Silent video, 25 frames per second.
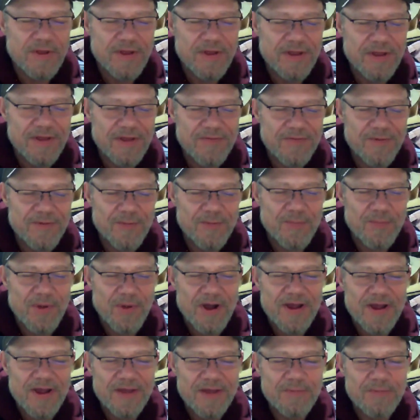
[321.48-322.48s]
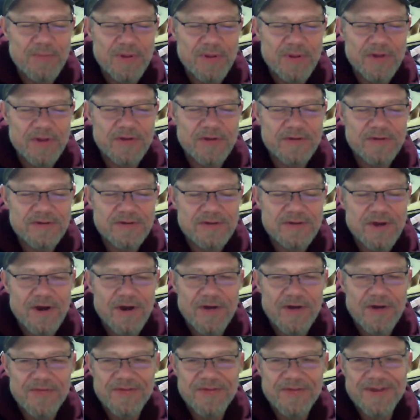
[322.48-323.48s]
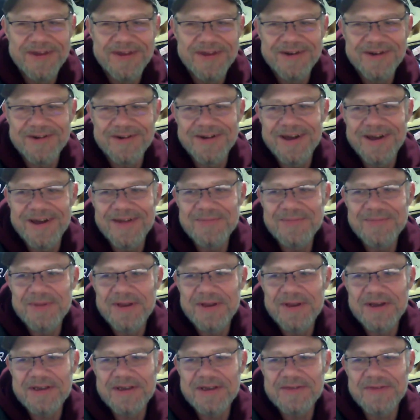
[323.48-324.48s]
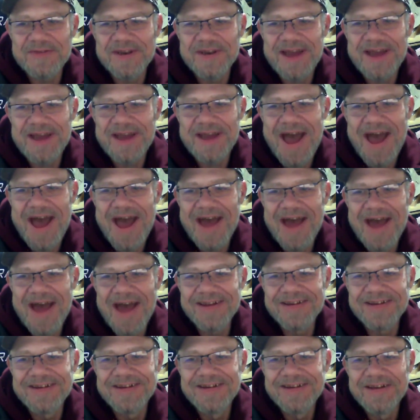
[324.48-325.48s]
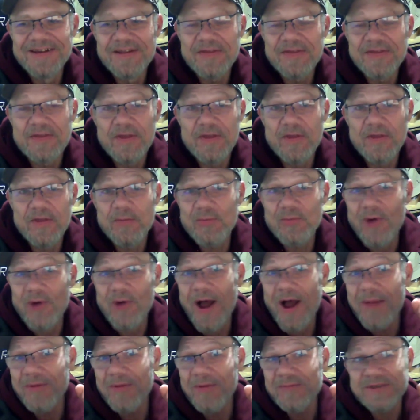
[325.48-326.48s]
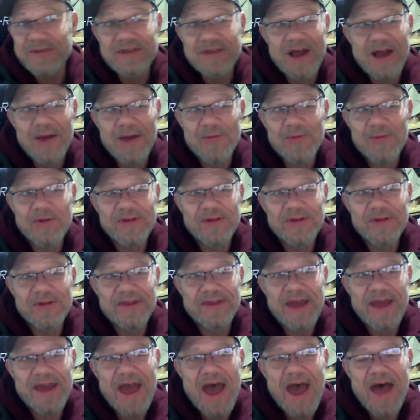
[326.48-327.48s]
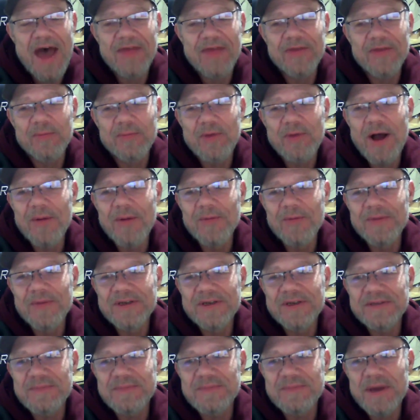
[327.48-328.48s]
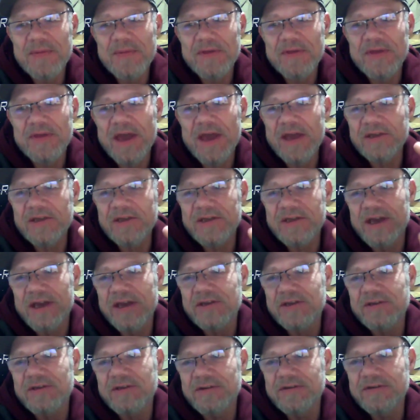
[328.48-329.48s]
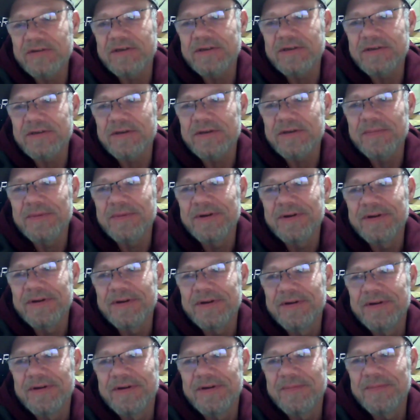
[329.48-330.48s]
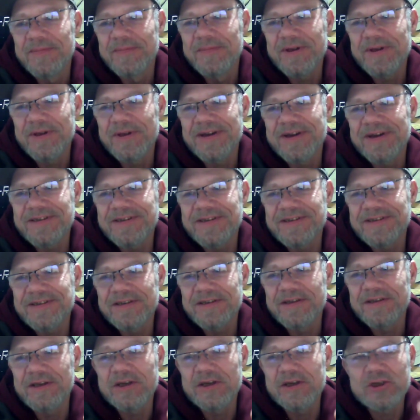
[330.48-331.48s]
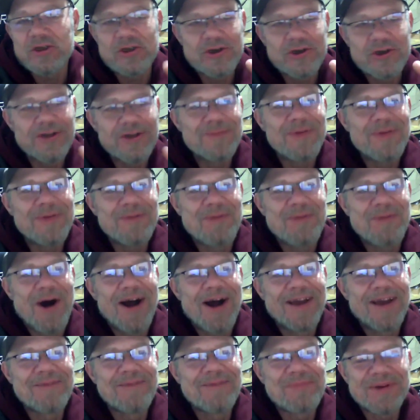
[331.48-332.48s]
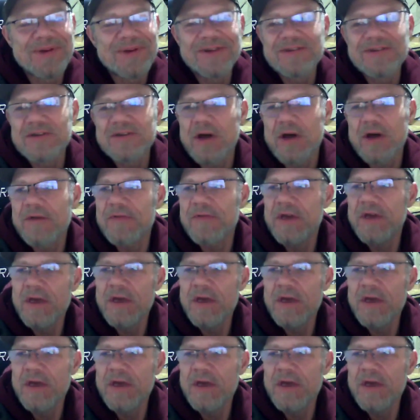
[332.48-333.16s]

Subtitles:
you're buying pills off the internet because of an, then the problem's not really the ad. The problem is maybe the educational system, because you shouldn't be buying pills off the